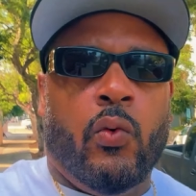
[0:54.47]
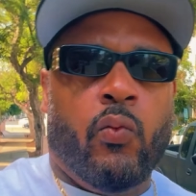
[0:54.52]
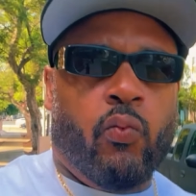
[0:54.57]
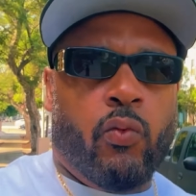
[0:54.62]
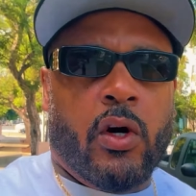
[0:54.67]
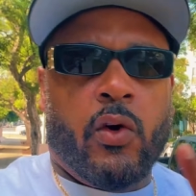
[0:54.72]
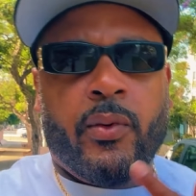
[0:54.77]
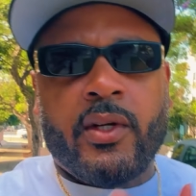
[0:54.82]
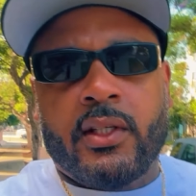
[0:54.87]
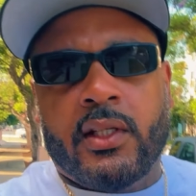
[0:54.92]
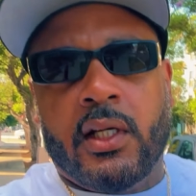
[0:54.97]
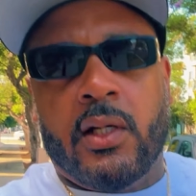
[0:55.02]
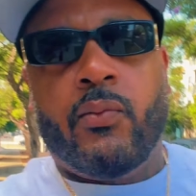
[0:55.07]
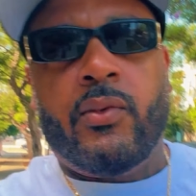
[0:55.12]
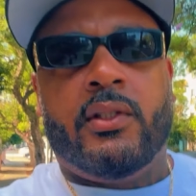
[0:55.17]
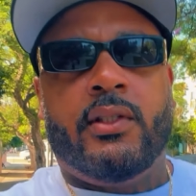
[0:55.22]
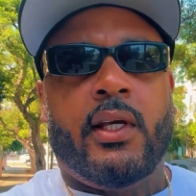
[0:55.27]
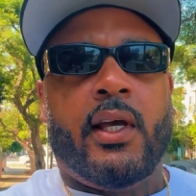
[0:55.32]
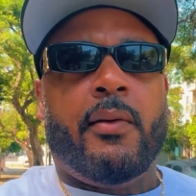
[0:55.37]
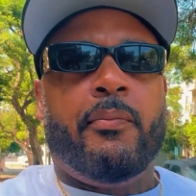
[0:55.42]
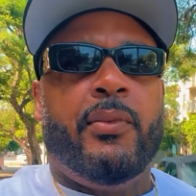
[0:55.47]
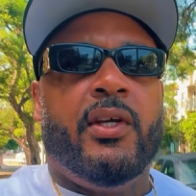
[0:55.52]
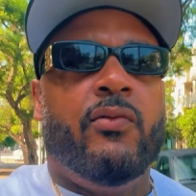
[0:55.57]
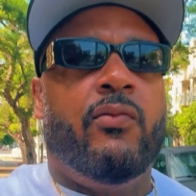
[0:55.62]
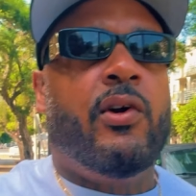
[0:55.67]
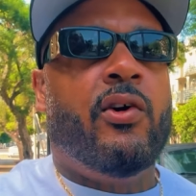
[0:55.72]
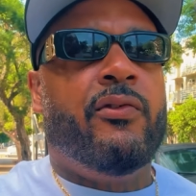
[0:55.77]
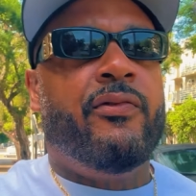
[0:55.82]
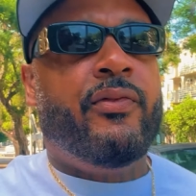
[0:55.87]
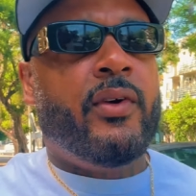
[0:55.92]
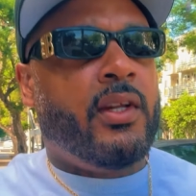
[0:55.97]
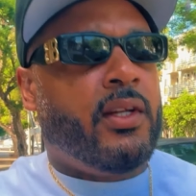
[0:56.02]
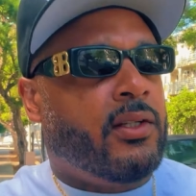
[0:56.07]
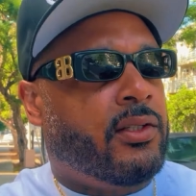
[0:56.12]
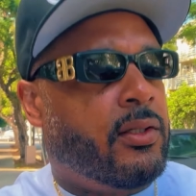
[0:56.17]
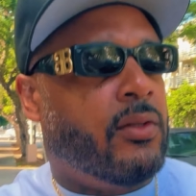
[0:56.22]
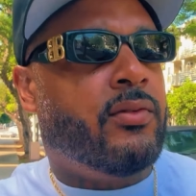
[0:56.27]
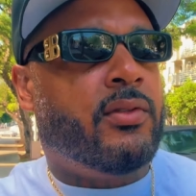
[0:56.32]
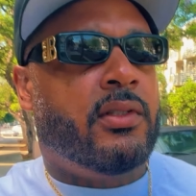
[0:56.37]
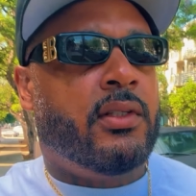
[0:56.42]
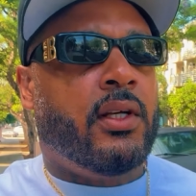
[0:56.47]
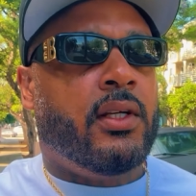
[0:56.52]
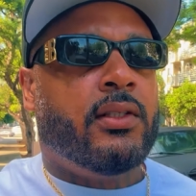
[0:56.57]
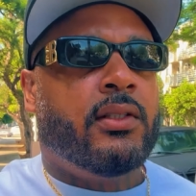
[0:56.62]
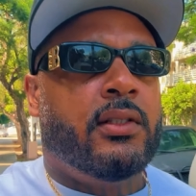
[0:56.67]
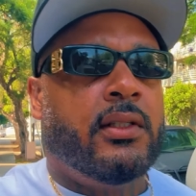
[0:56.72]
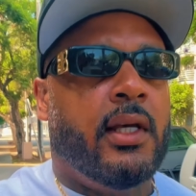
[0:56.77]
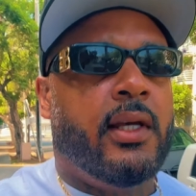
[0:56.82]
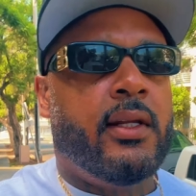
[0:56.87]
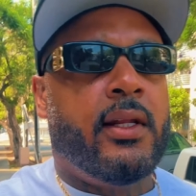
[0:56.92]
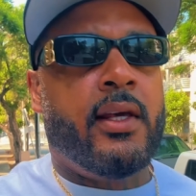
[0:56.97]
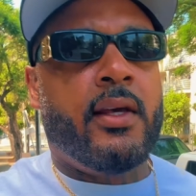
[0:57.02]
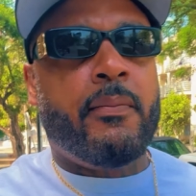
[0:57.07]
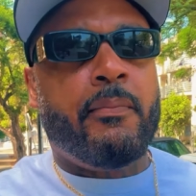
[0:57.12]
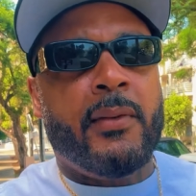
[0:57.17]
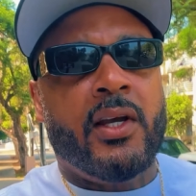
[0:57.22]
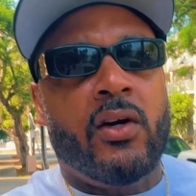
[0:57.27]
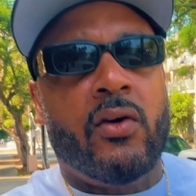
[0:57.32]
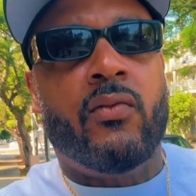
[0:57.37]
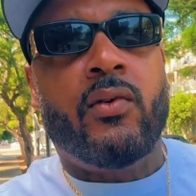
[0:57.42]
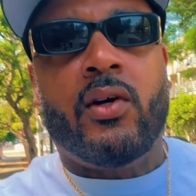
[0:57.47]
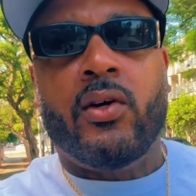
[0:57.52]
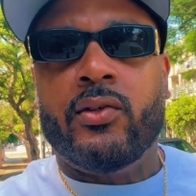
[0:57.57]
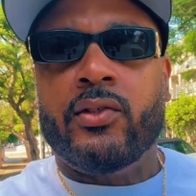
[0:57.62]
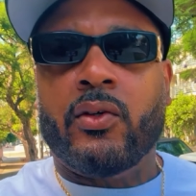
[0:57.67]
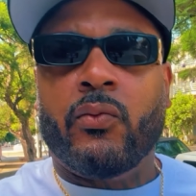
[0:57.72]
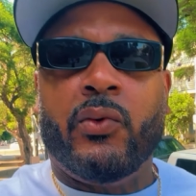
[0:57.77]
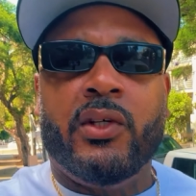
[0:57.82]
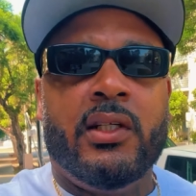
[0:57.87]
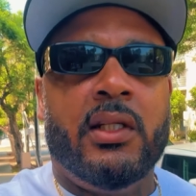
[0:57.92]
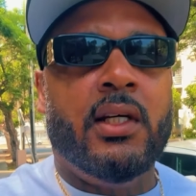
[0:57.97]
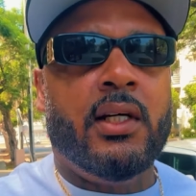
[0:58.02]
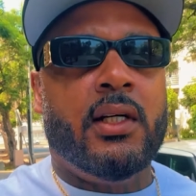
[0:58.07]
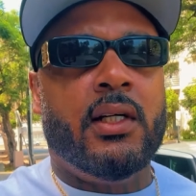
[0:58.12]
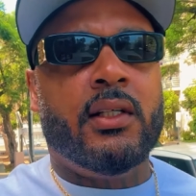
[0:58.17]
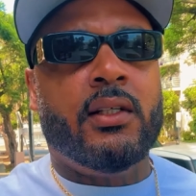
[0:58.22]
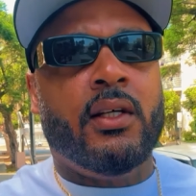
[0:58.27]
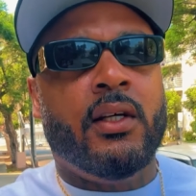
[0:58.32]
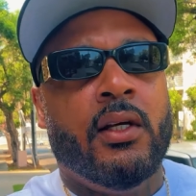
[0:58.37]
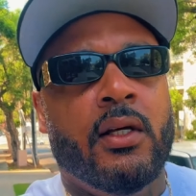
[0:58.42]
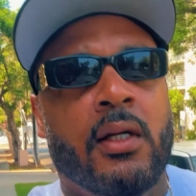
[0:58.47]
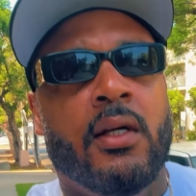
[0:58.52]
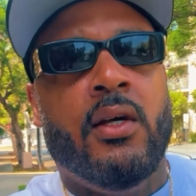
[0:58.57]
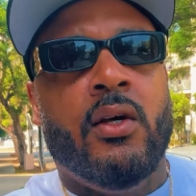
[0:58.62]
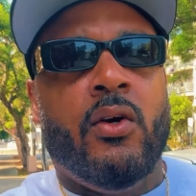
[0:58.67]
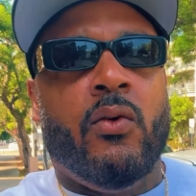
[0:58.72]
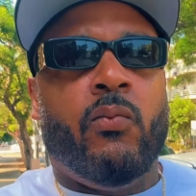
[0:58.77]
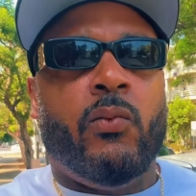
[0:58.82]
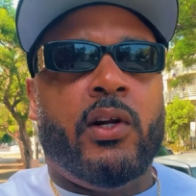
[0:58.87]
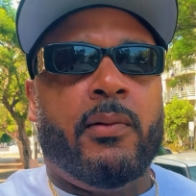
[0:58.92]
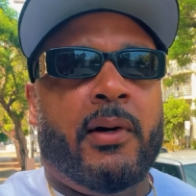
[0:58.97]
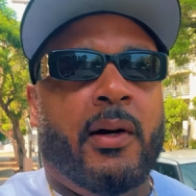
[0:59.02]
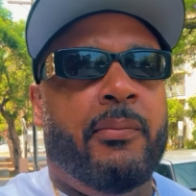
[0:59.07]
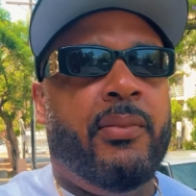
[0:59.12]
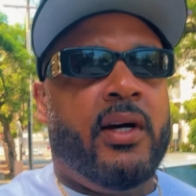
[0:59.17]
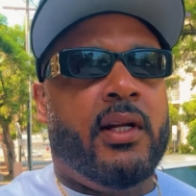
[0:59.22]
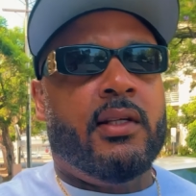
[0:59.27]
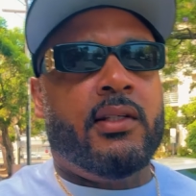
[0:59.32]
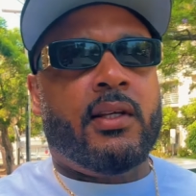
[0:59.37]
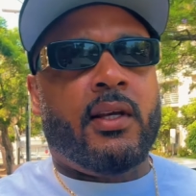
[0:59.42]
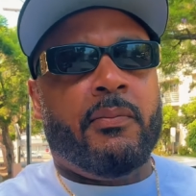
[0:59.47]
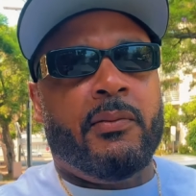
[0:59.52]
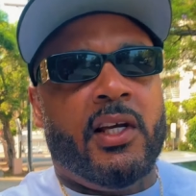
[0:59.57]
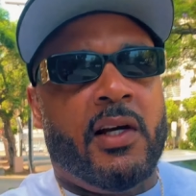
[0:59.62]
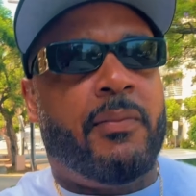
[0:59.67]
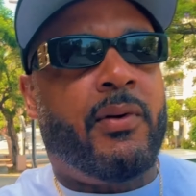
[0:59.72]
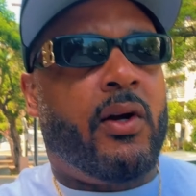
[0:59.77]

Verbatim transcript: what we done with that b-roll finish on sunset hit melrose and we done one of my buddies hit me up